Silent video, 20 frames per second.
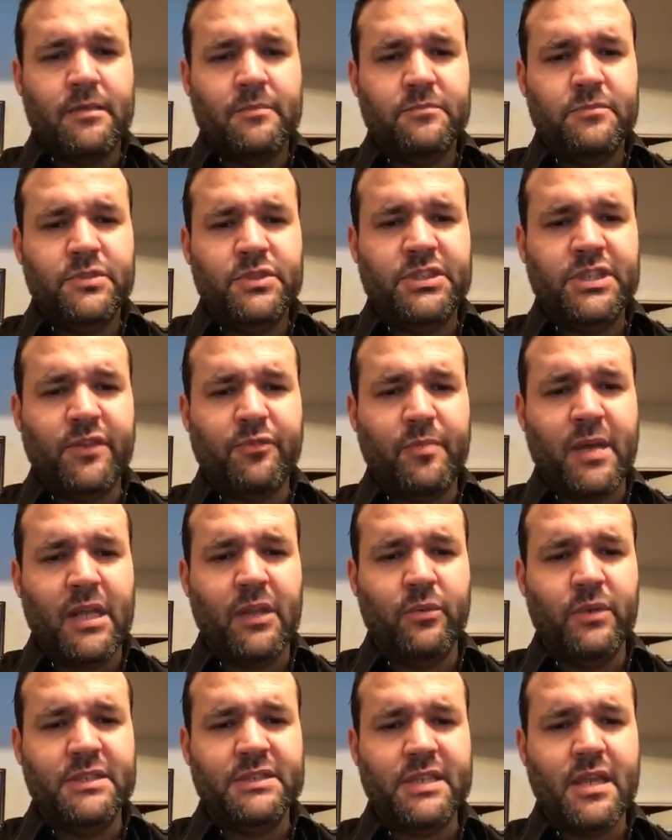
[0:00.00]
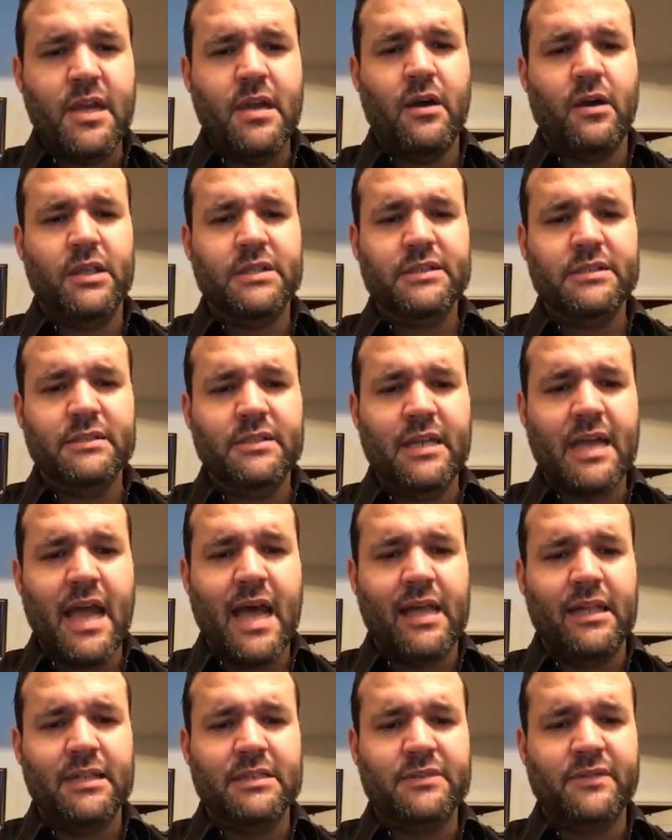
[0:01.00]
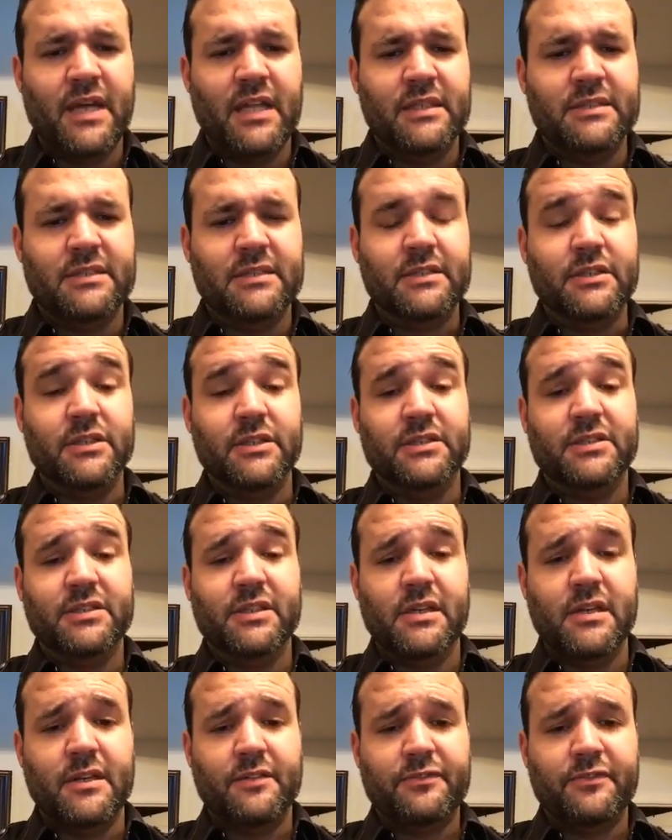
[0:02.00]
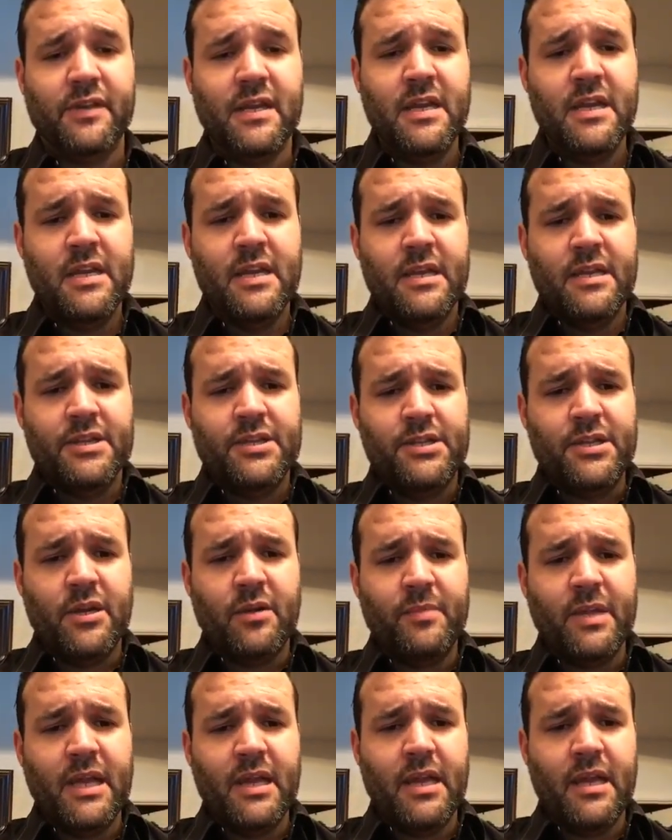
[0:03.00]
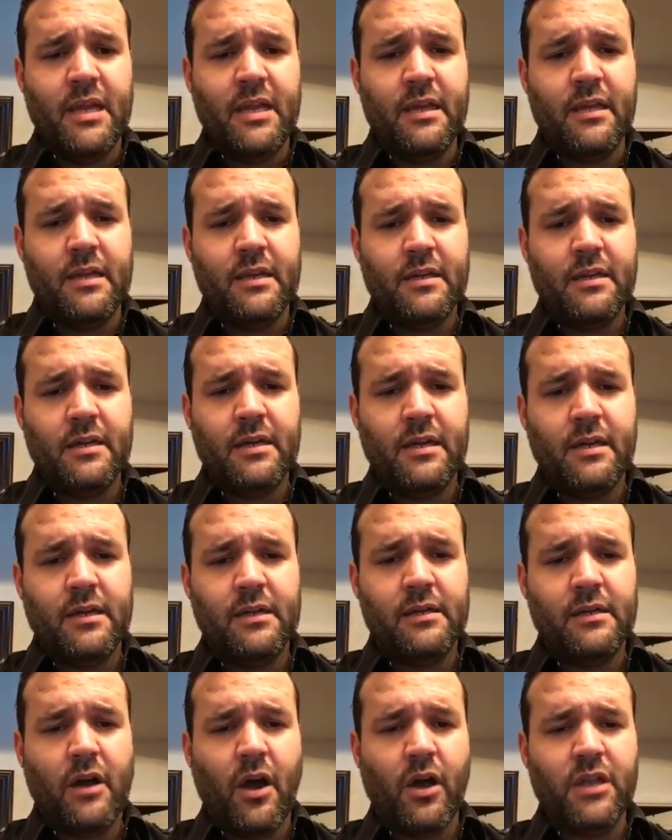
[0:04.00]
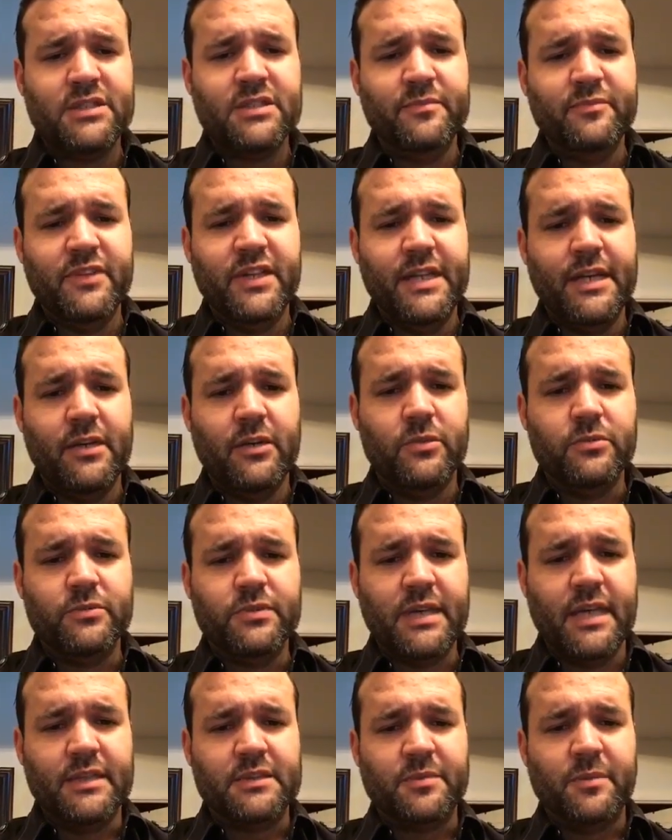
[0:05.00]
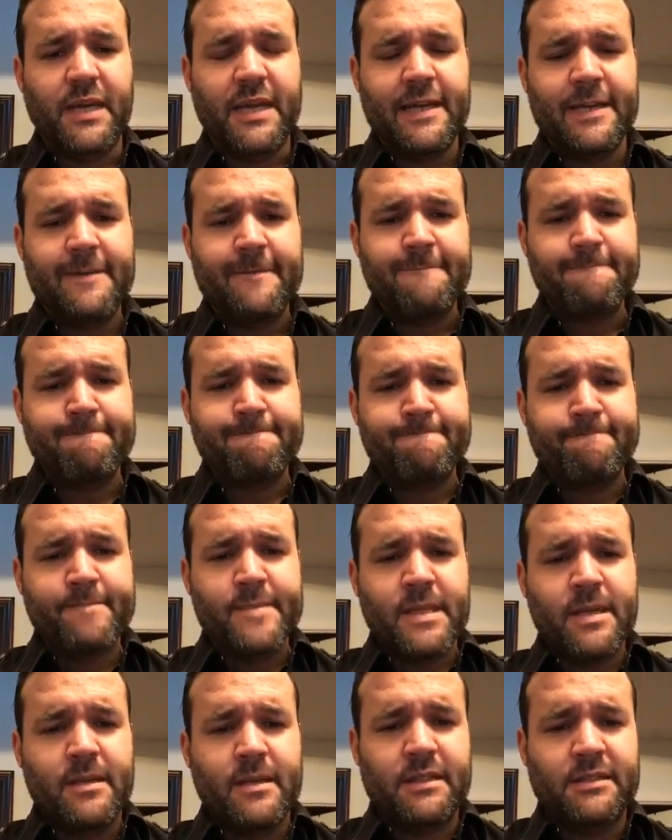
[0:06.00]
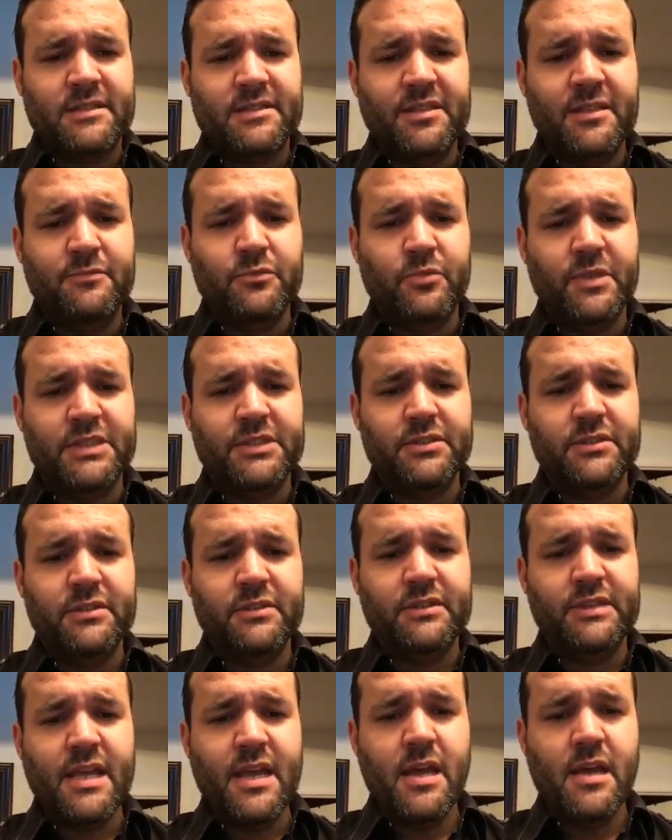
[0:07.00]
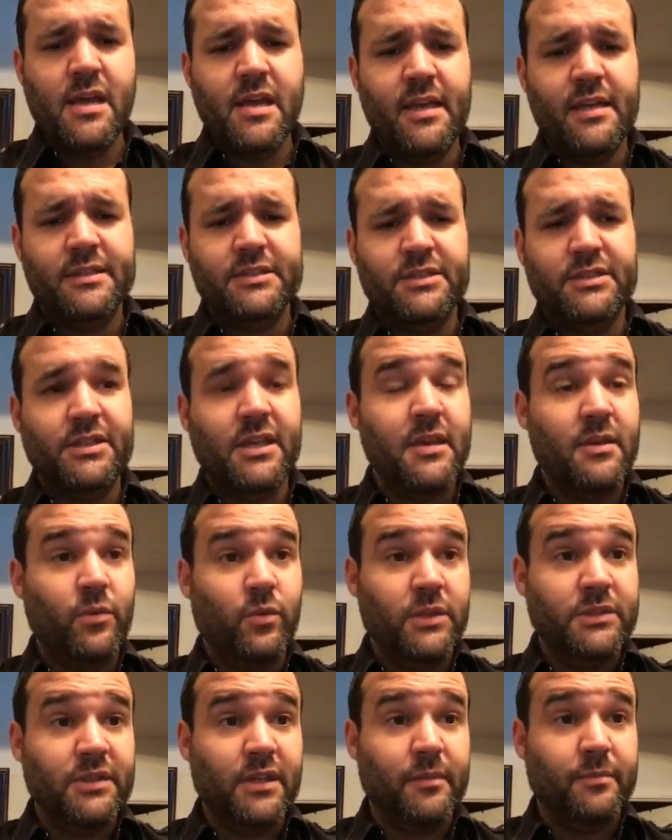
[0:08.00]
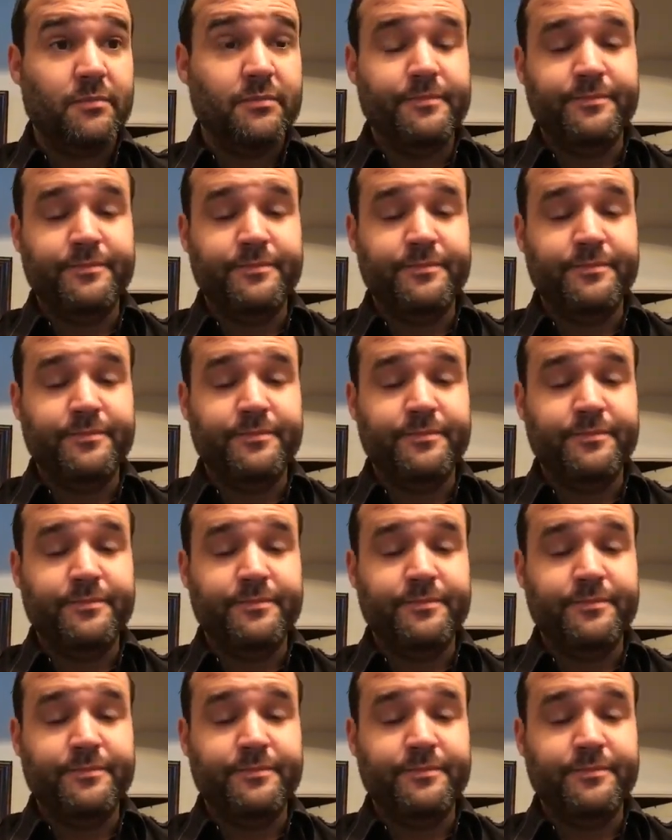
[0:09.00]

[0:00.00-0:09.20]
Jeff Malowitz, hey, Austin. Alex Valentin, good stuff. Jeremy A., awesome video. Thanks, man. Stephen Richards, hey, ASJ, what's up?